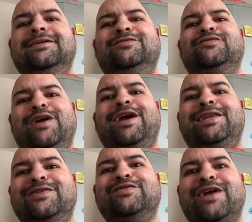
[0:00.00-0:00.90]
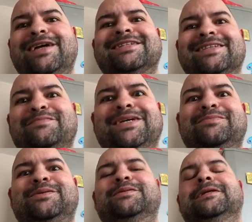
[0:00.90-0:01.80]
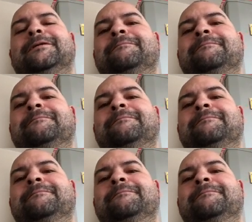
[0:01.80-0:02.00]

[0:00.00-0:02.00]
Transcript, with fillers: it's really crazy people.